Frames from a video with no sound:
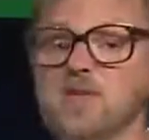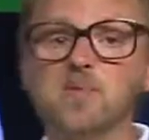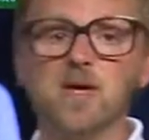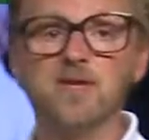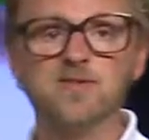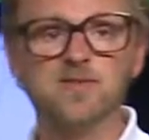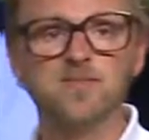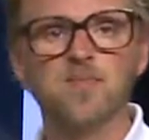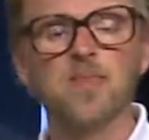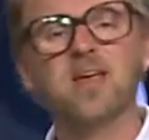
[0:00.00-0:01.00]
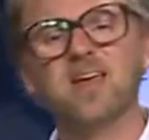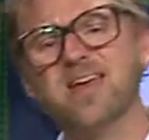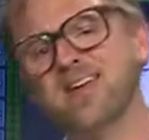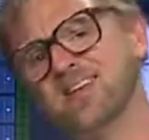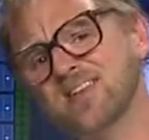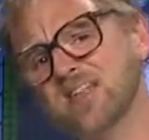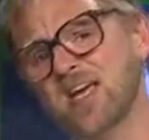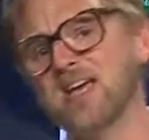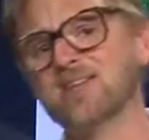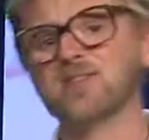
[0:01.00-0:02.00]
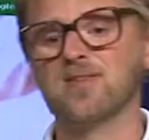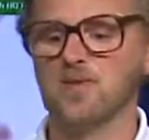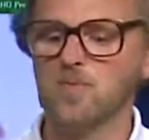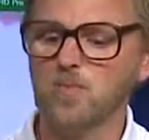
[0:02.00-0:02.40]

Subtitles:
vmix. In this case,